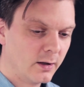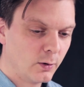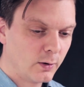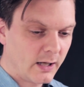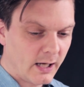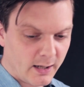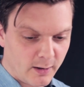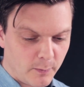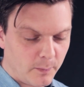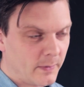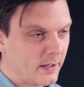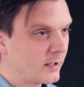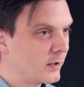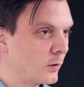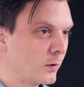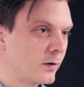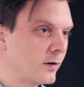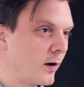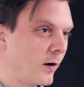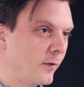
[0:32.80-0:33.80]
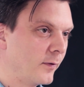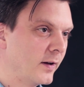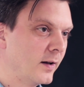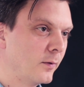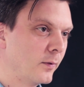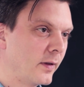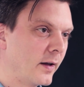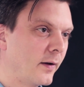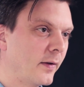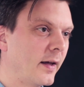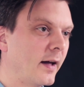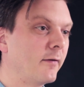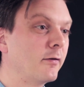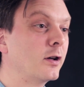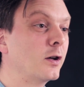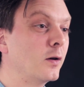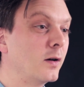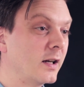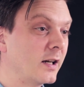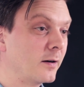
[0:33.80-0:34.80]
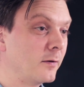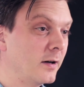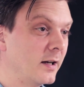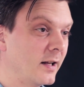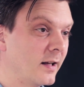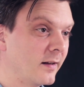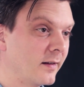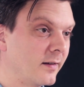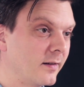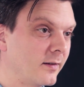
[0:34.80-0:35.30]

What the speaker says: You cannot make good coffee without having good ingredients.